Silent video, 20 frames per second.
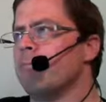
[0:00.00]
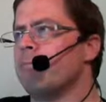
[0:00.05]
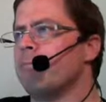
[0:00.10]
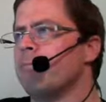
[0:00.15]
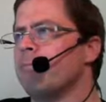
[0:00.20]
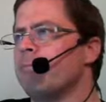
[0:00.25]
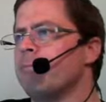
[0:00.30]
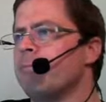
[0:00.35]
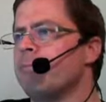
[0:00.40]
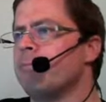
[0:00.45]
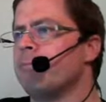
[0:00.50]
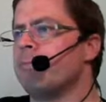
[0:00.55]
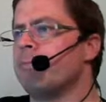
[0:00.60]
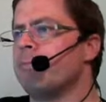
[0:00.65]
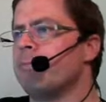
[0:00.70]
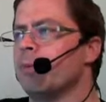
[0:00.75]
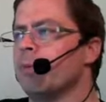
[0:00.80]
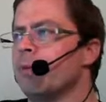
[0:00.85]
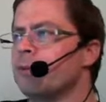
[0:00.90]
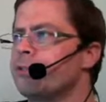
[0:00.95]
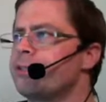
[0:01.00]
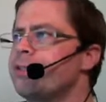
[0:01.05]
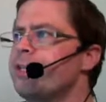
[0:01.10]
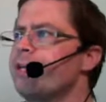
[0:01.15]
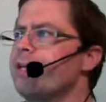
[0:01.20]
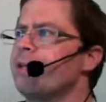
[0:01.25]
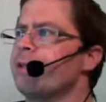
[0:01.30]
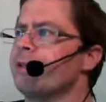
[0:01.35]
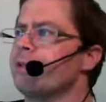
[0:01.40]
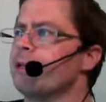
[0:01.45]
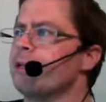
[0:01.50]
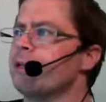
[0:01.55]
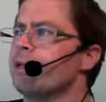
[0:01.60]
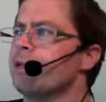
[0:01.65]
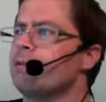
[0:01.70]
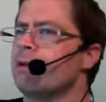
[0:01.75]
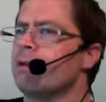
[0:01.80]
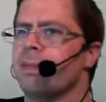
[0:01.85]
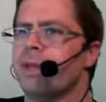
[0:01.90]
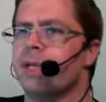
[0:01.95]
But I will
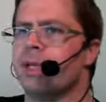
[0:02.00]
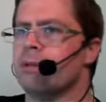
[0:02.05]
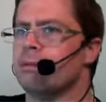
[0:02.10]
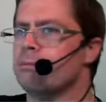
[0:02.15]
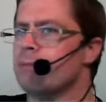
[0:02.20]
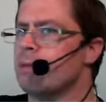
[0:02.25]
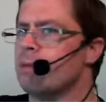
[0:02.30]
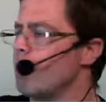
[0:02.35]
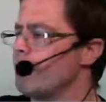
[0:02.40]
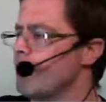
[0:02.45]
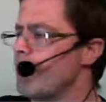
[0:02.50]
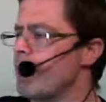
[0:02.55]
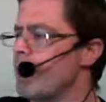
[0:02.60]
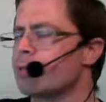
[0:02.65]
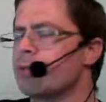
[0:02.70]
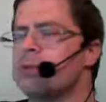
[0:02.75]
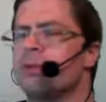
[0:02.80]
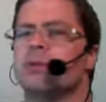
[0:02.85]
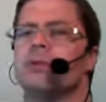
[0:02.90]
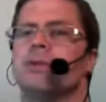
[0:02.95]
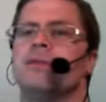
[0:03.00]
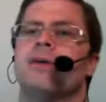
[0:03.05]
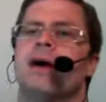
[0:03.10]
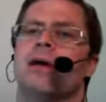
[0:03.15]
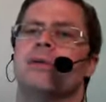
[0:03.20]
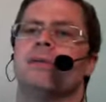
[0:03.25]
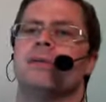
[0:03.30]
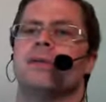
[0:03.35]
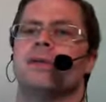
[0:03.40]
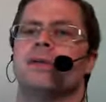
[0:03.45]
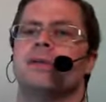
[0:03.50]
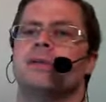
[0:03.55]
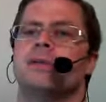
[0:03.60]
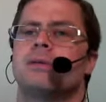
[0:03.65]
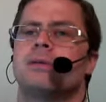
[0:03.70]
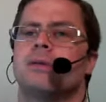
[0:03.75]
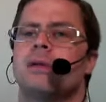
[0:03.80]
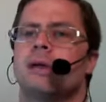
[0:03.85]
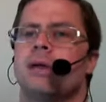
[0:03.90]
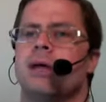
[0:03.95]
say that, I mean, I'm absolutely fine
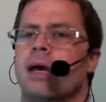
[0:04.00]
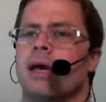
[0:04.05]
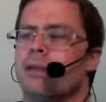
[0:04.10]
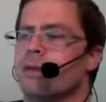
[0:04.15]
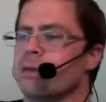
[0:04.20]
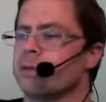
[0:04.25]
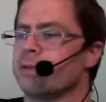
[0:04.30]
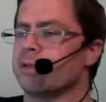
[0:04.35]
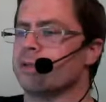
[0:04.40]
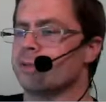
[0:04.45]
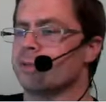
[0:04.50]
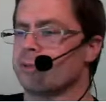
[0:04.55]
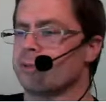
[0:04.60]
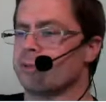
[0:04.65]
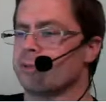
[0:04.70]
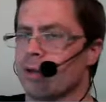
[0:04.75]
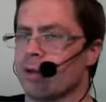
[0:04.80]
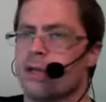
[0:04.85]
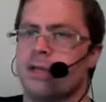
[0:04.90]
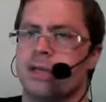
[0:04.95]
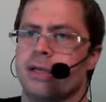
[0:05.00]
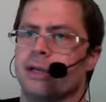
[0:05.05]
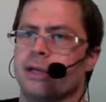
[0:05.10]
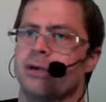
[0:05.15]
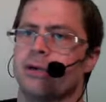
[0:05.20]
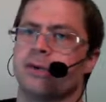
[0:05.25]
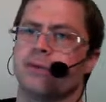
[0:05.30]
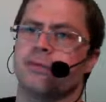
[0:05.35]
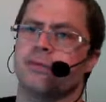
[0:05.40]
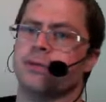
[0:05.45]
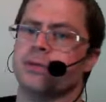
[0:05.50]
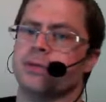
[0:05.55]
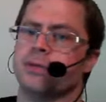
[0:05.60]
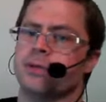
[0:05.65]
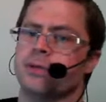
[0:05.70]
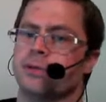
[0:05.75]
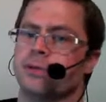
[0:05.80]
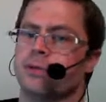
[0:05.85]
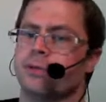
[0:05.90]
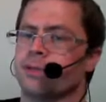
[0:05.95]
with this. I think this is a great year
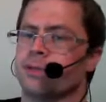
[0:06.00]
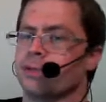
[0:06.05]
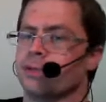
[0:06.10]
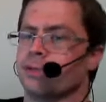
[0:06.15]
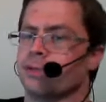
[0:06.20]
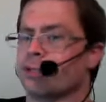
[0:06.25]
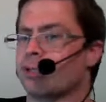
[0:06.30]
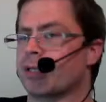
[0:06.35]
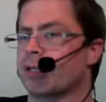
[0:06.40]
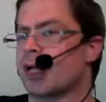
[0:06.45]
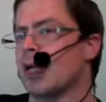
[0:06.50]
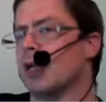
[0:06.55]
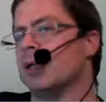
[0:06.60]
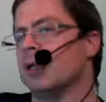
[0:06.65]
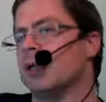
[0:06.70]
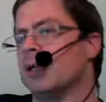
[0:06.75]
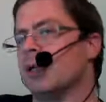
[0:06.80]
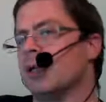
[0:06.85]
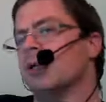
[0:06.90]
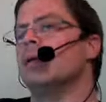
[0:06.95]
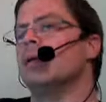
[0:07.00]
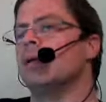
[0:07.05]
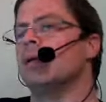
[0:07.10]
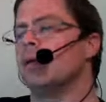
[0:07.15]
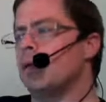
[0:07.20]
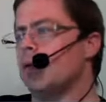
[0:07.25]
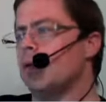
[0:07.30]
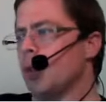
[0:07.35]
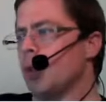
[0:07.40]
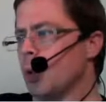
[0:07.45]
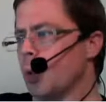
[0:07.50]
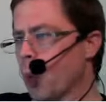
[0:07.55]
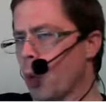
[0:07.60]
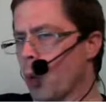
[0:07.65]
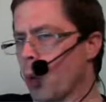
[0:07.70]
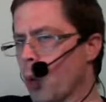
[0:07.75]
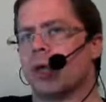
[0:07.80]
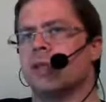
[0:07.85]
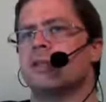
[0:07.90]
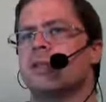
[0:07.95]
for you to just kind of
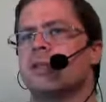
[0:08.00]
work on